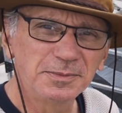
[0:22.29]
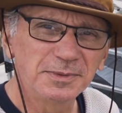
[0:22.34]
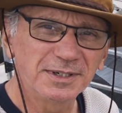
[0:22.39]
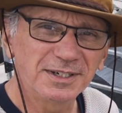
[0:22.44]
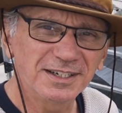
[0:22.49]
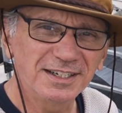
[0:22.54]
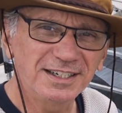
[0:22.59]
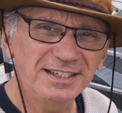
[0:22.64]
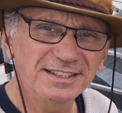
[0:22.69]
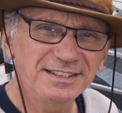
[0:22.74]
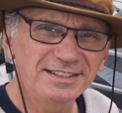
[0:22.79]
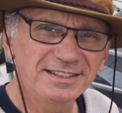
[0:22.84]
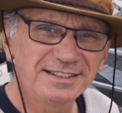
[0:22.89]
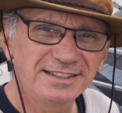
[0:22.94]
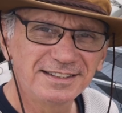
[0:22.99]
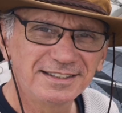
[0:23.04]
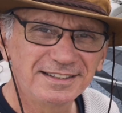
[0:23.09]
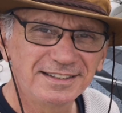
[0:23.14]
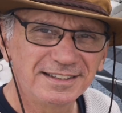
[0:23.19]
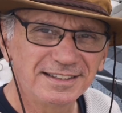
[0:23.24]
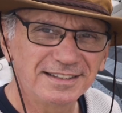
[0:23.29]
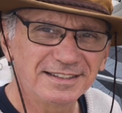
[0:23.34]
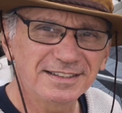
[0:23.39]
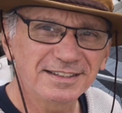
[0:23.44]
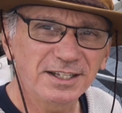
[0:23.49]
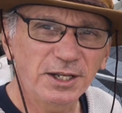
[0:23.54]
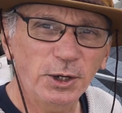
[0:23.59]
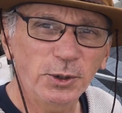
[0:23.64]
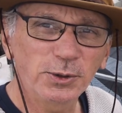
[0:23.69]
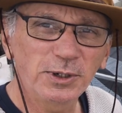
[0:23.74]
because it's
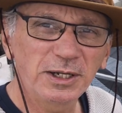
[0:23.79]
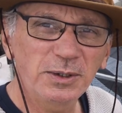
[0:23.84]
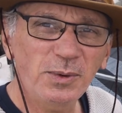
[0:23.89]
the only